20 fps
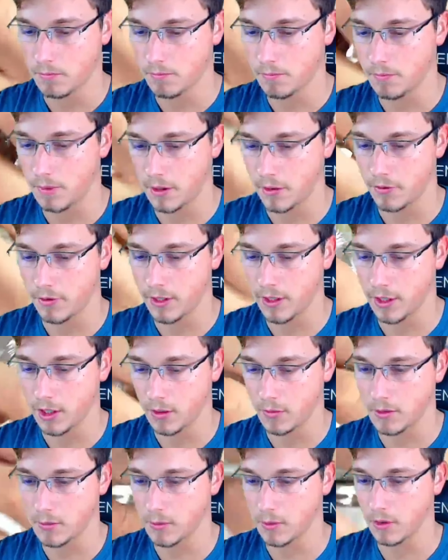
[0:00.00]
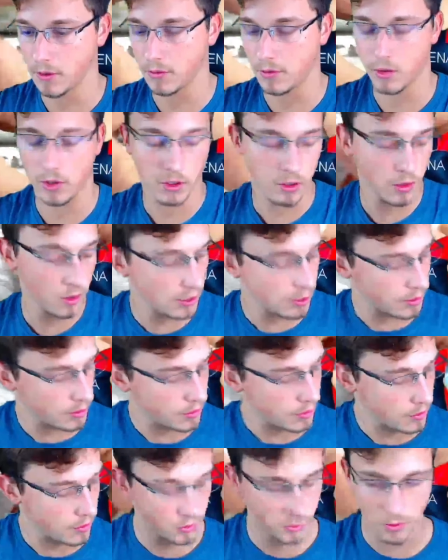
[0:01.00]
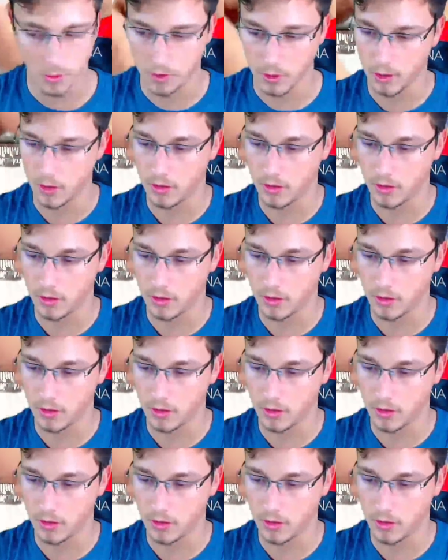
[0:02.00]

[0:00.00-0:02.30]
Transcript: I really hope to pull a foil soon.